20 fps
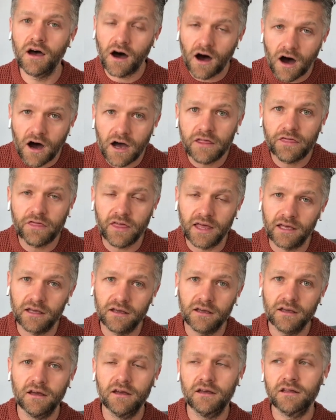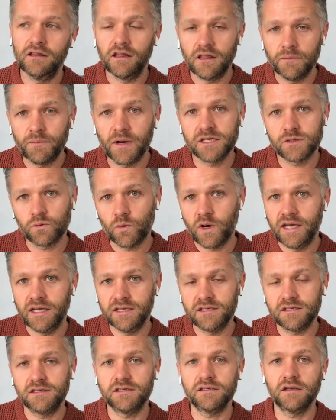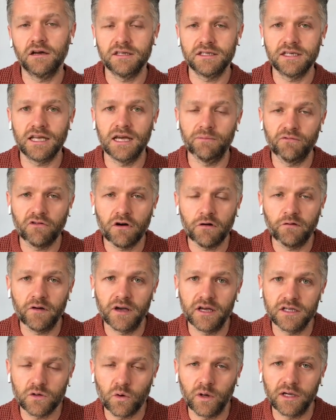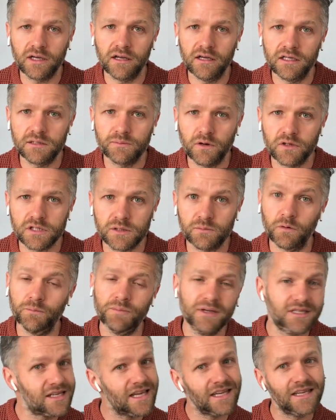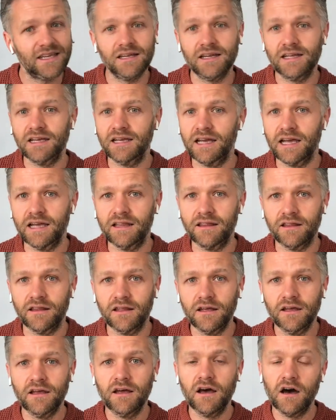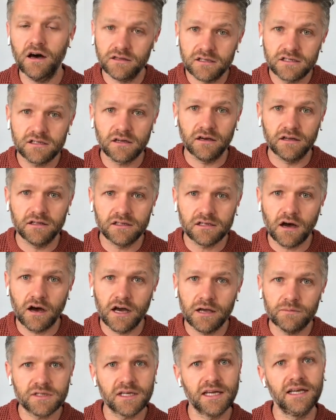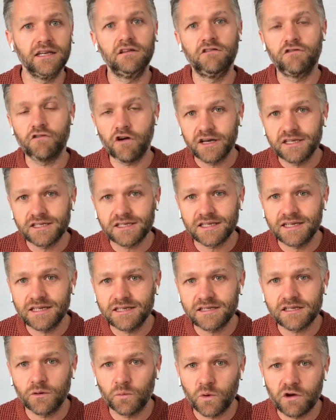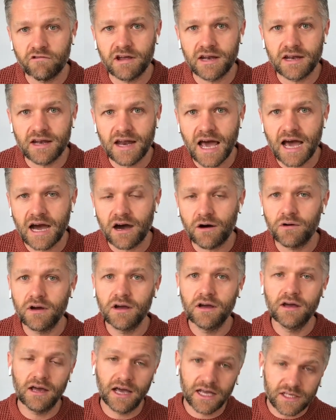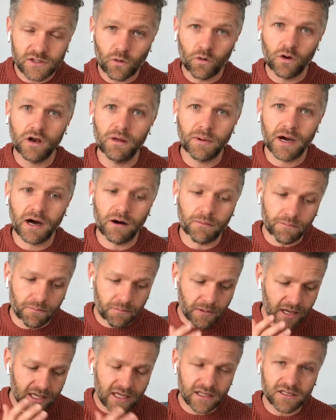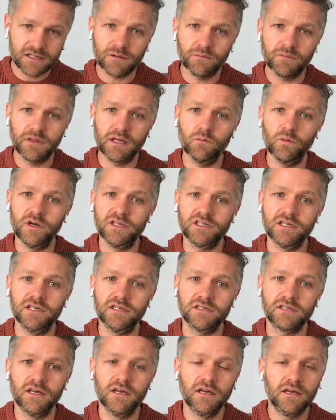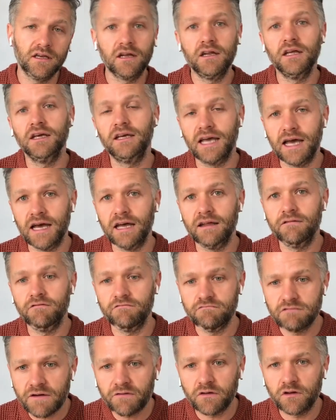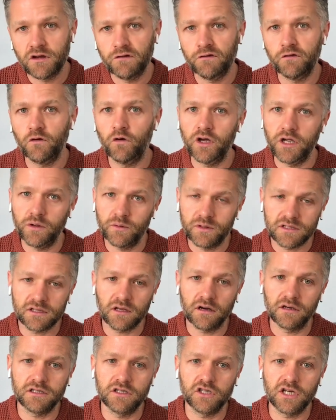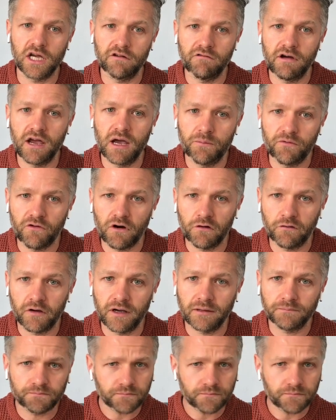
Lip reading: I think that the best way is to start to get profit as quickly as possible, particularly in uncertain times, in crises that we're in now. It's all about making something which is going to get revenue for you and start to generate a profit.